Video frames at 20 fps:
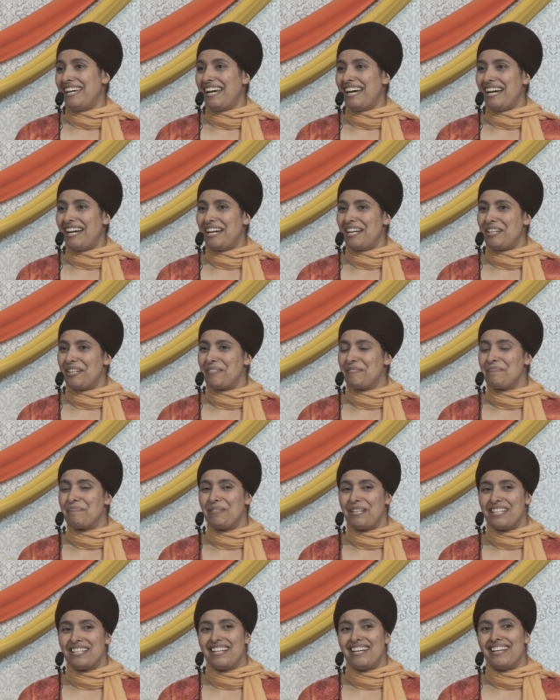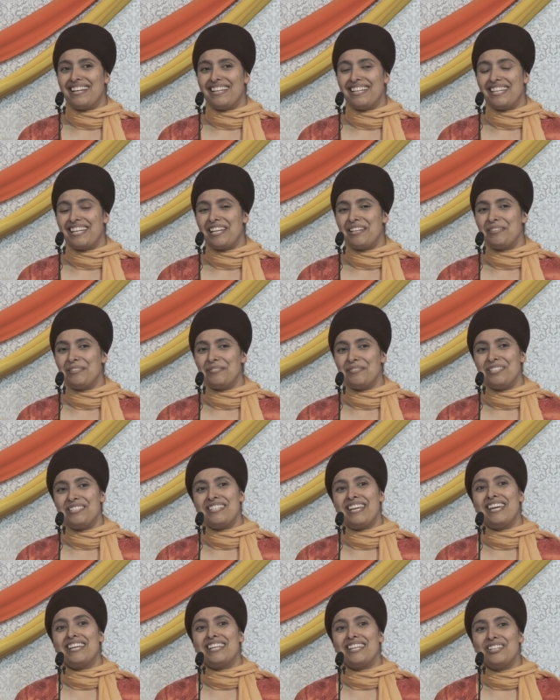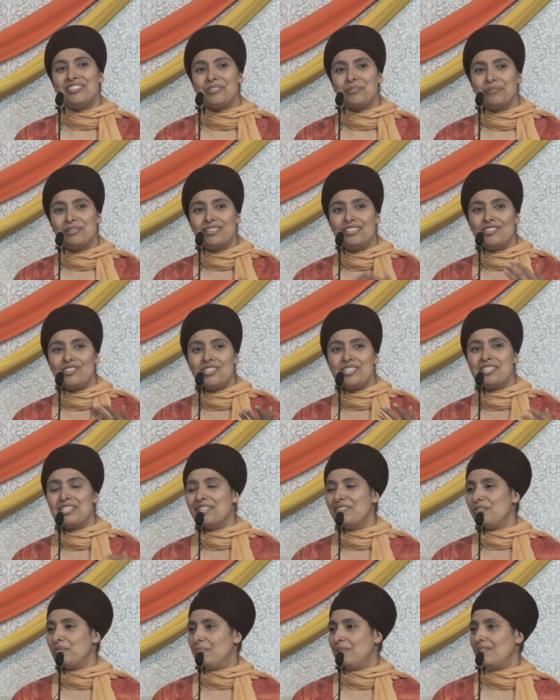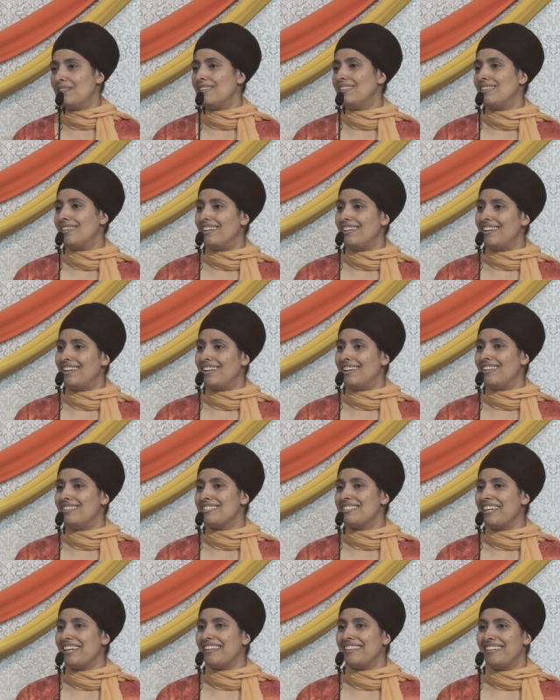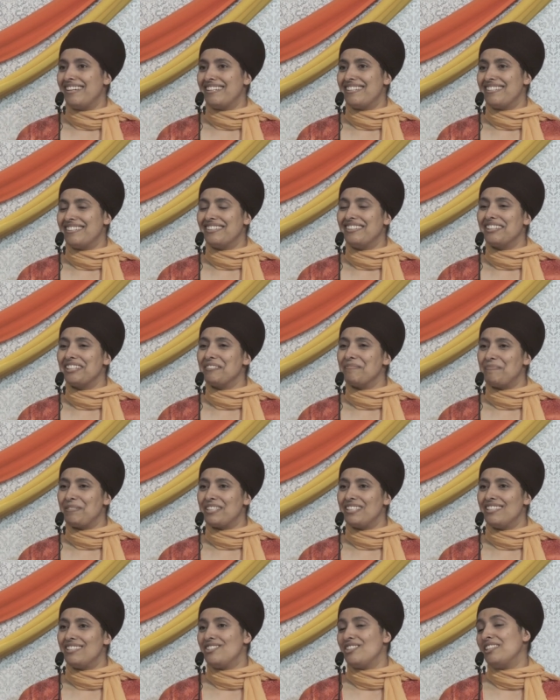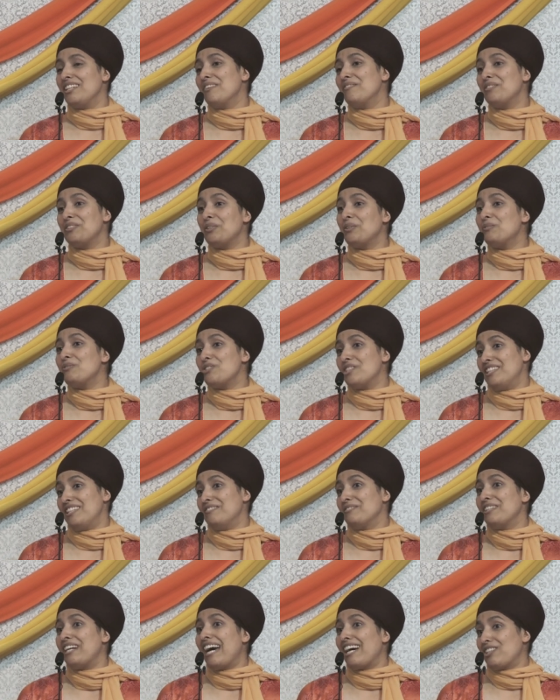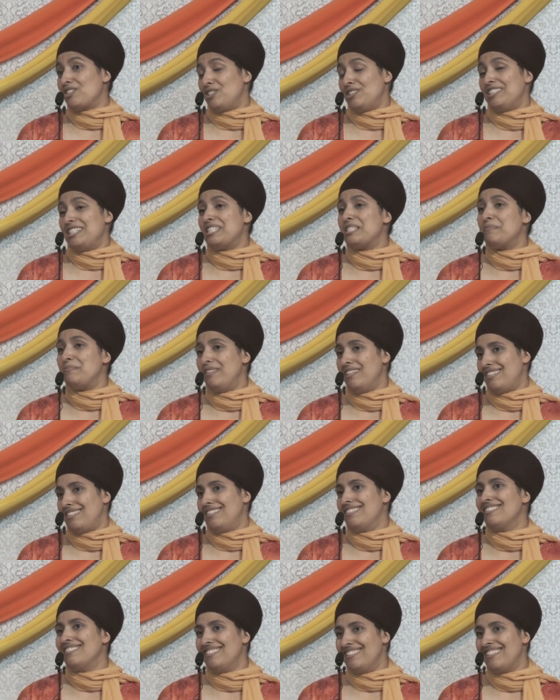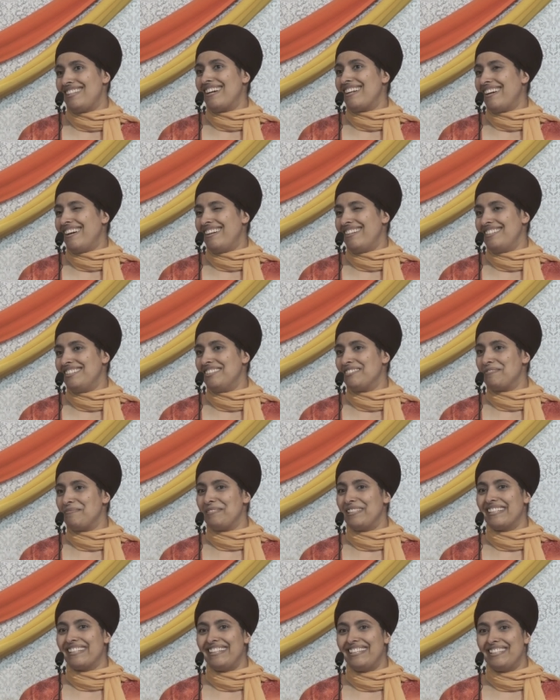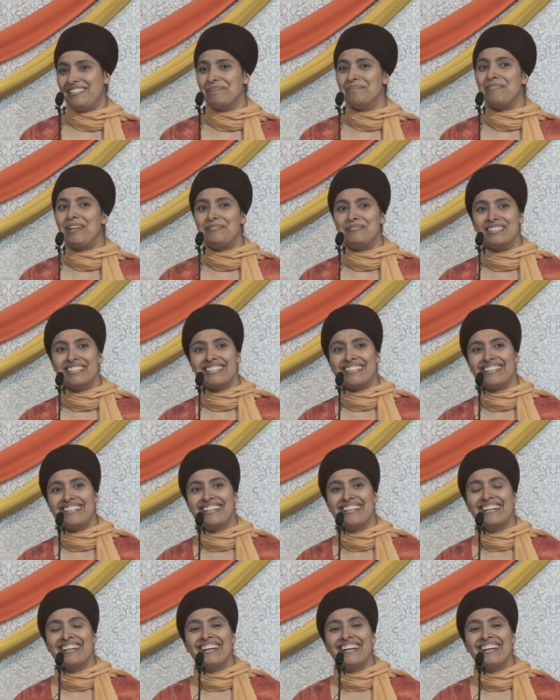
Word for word: uh, but I uh, take each word that she's given me uh, and I'll take that to heart because you never know if she'll ever actually speak that highly of me again in public.